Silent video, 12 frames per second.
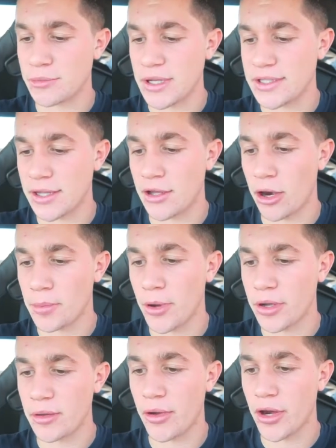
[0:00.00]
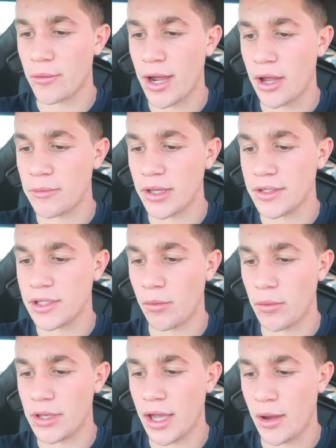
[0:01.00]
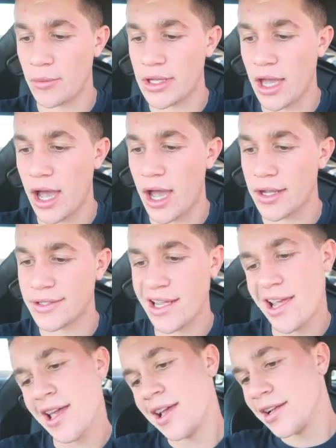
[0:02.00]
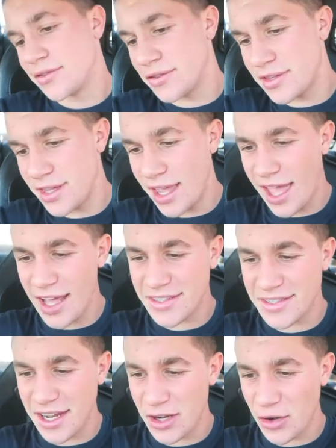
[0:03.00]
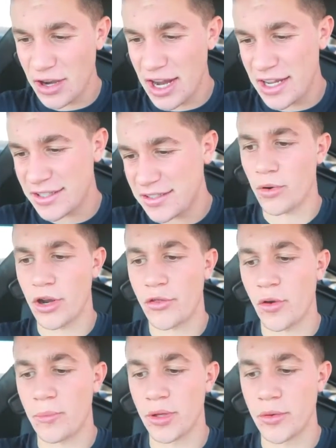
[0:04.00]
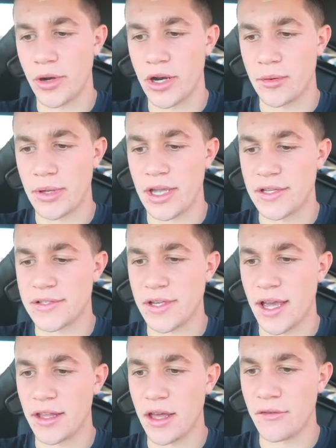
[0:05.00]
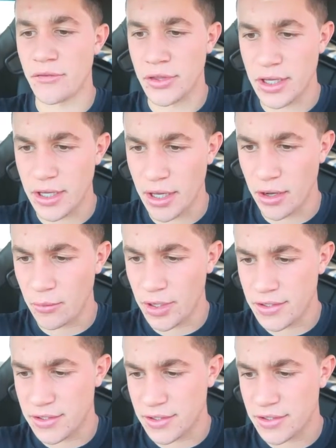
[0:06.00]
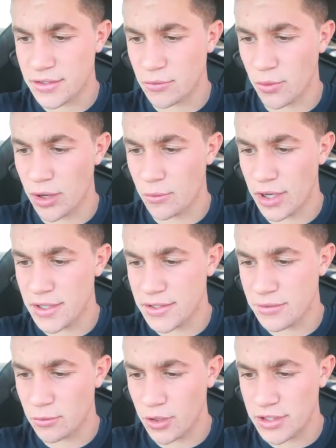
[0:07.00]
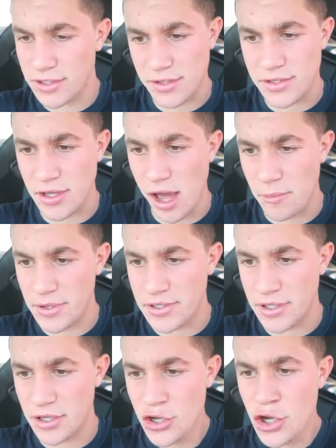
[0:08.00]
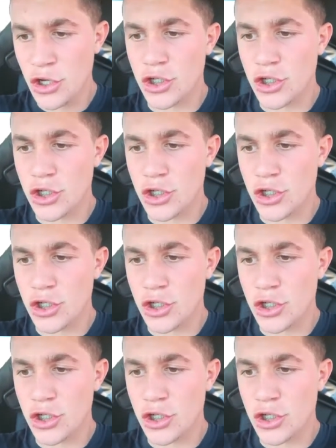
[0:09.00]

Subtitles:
which means that there are Pokemon around me. Let's see what we got. We got... That's not great. We're gonna throw up a lure here because I love the what is this? What is this stop? It's the